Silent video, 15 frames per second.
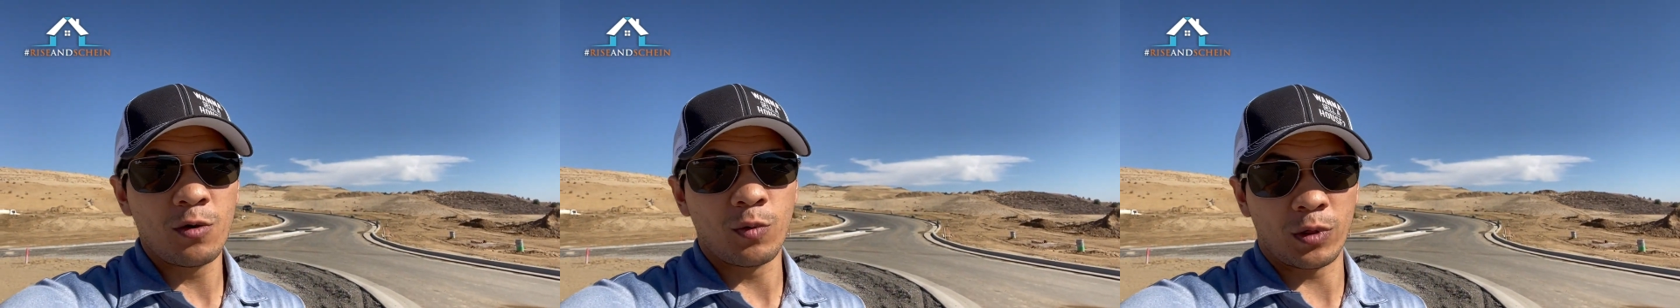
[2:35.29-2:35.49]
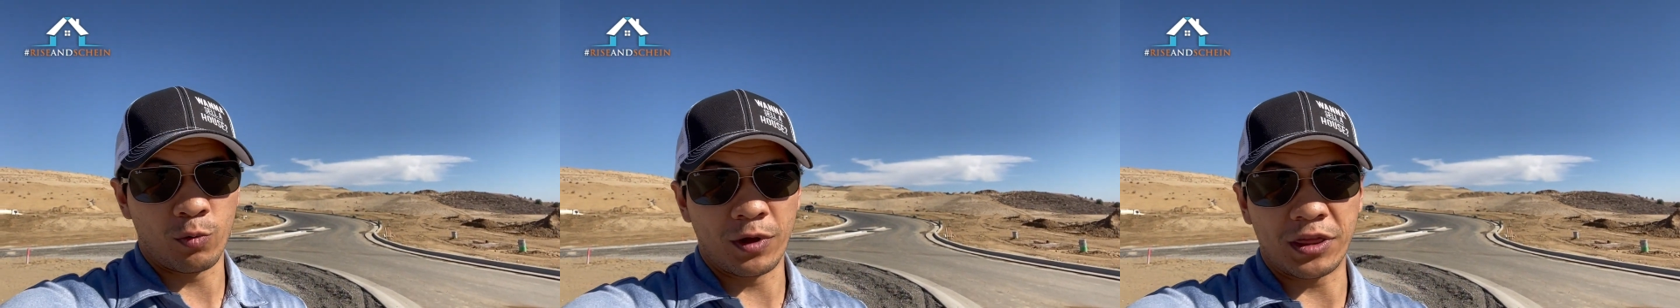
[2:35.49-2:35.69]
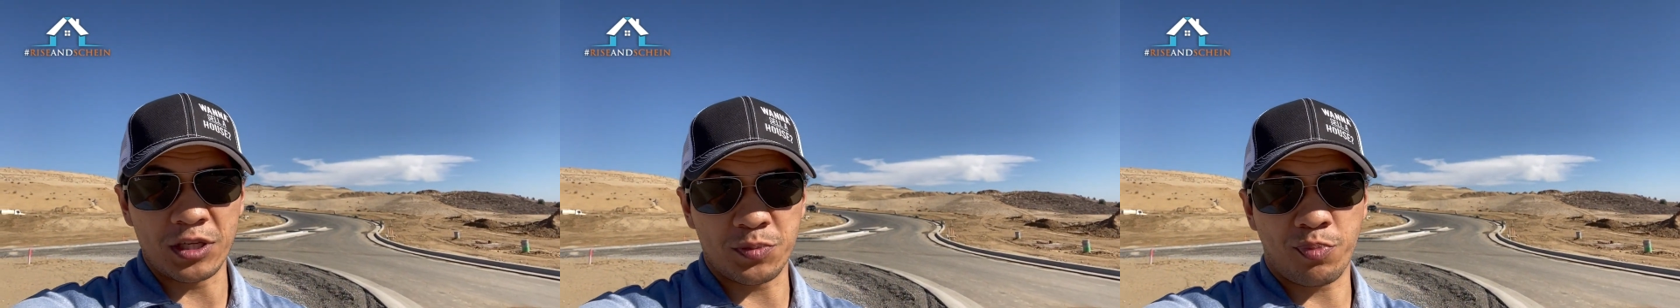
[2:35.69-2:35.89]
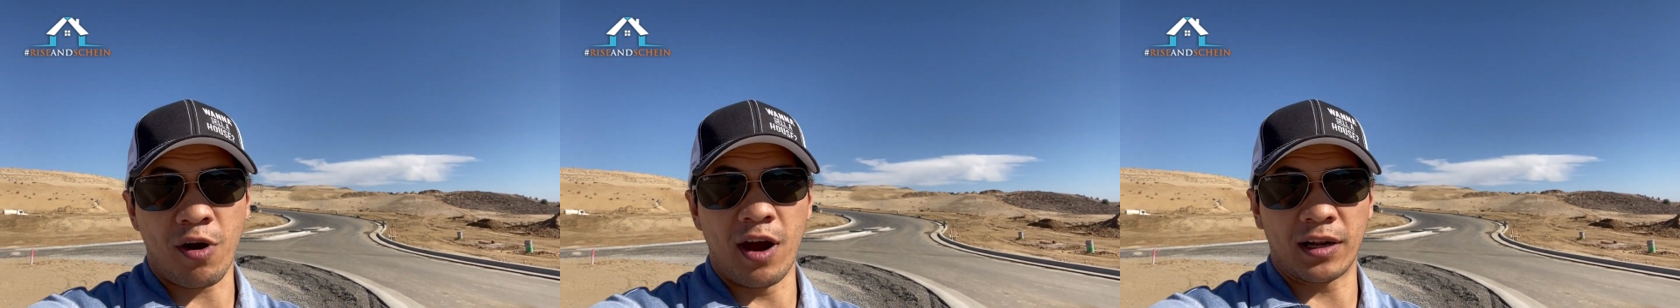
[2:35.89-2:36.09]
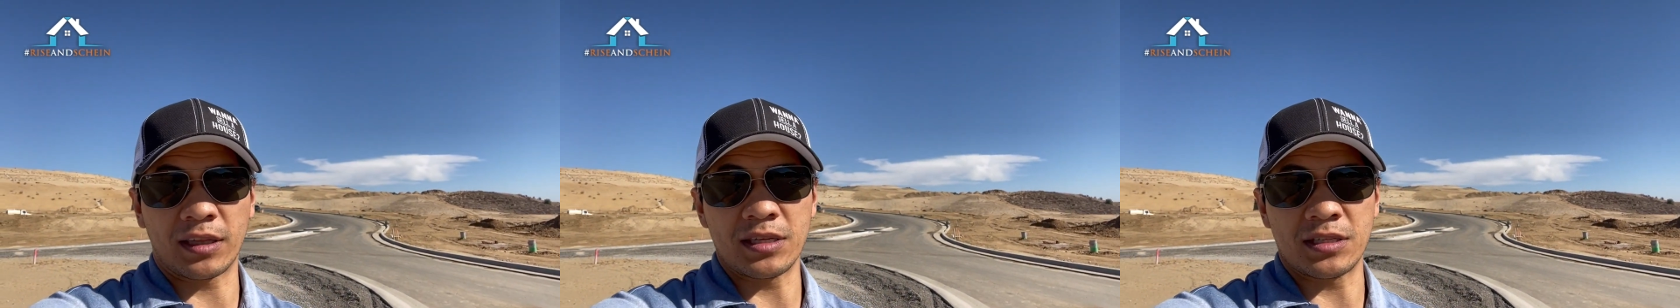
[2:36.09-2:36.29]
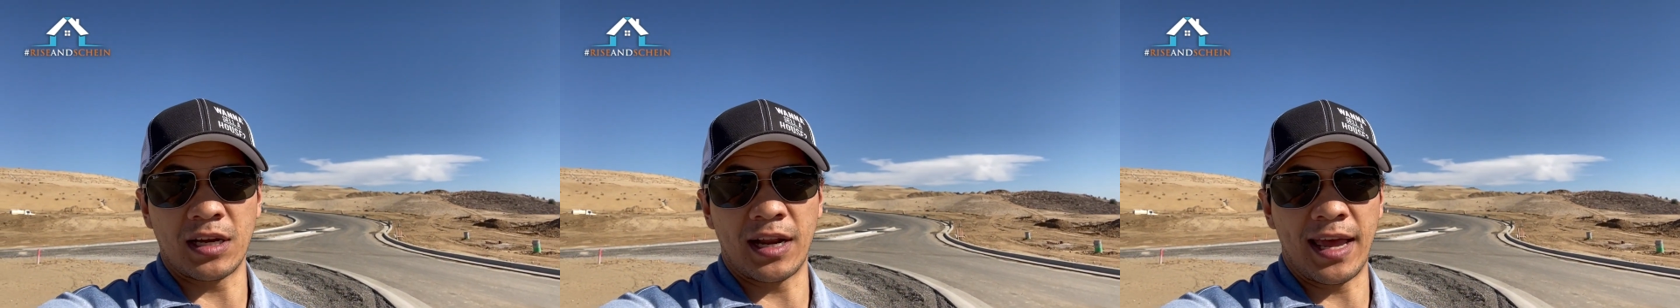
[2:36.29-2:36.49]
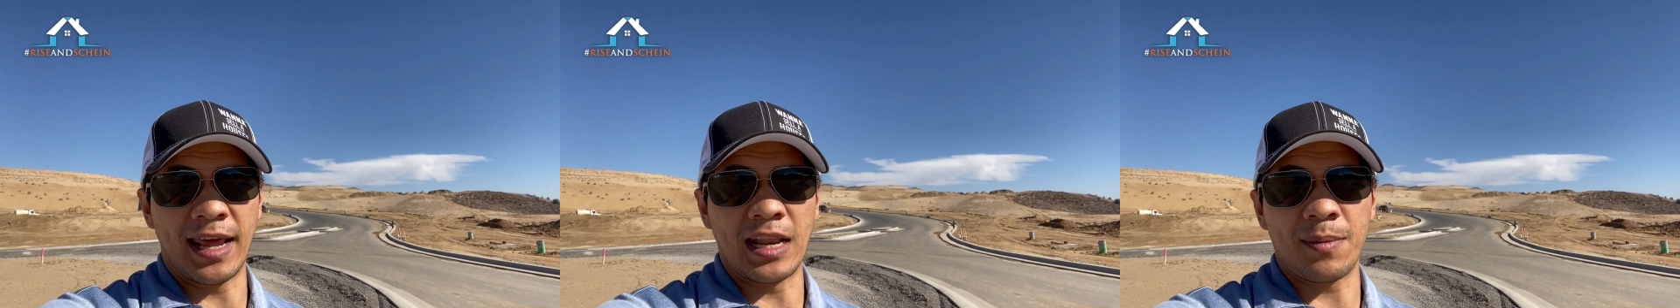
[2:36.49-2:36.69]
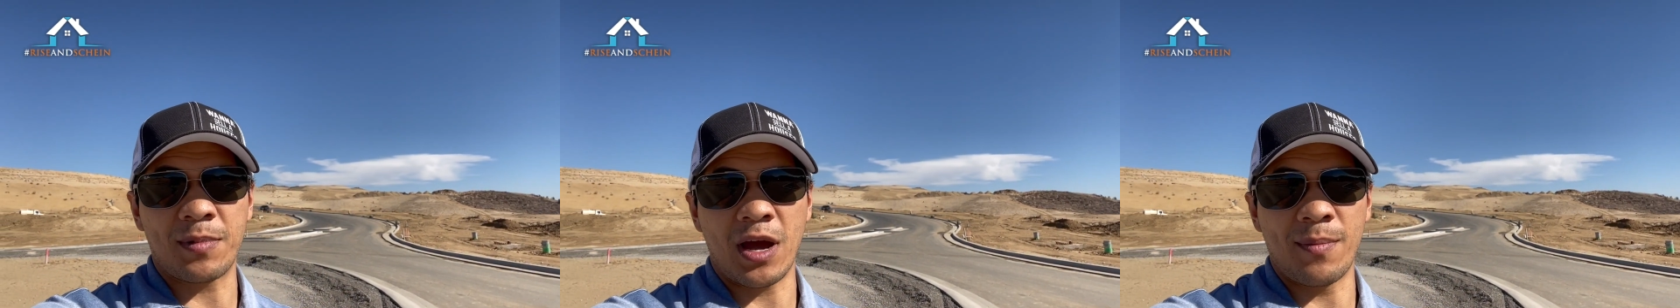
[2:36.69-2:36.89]
with what this product is going to
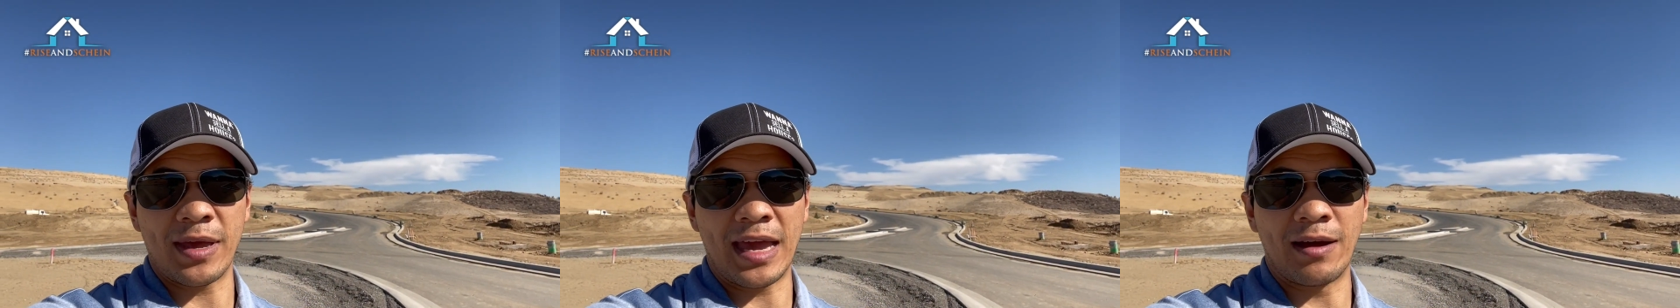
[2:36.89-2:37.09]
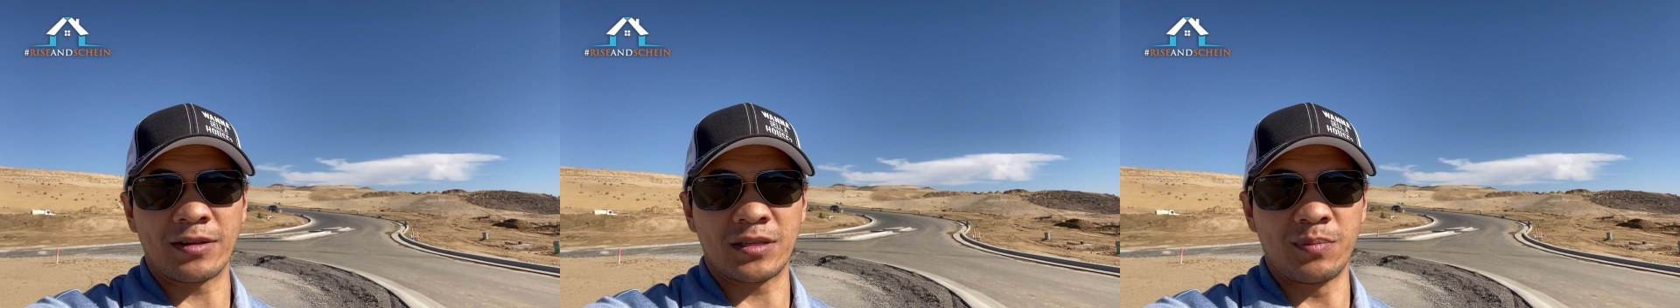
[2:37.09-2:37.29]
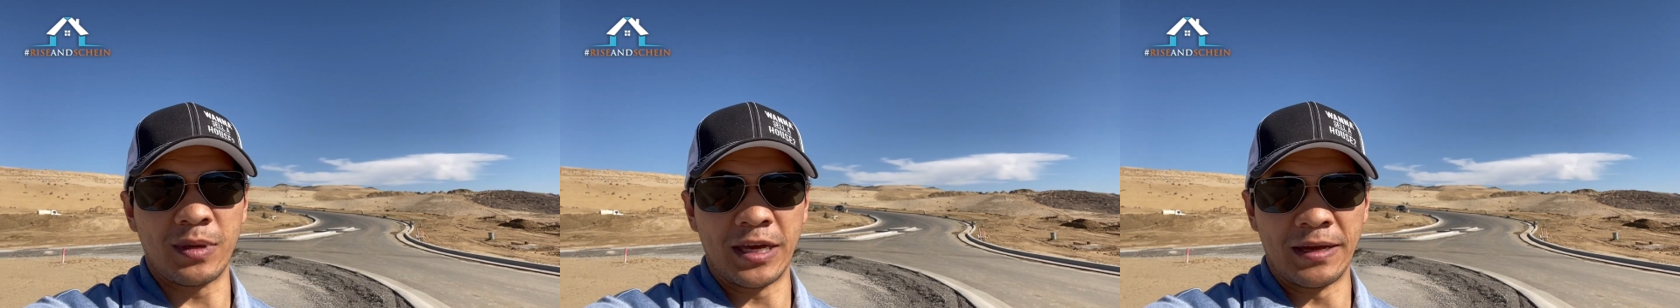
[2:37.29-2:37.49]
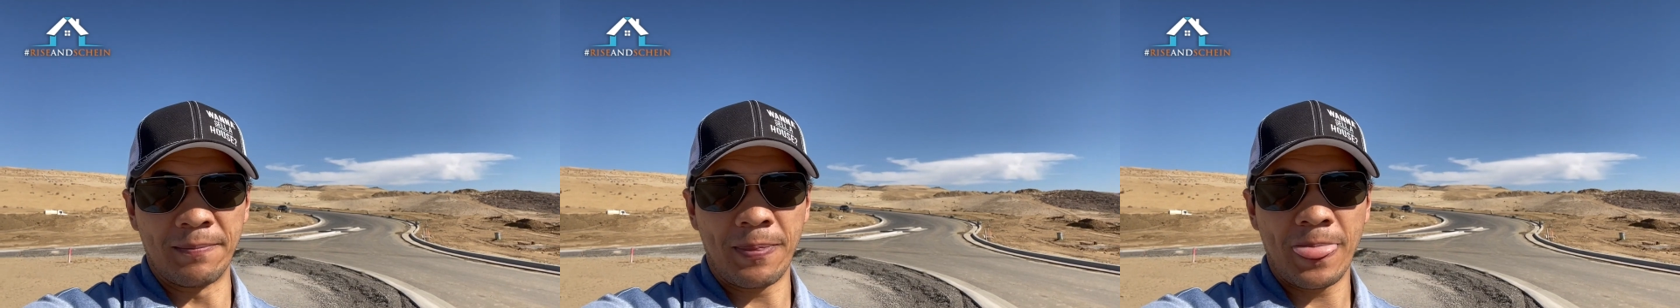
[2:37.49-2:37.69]
end up coming out to be.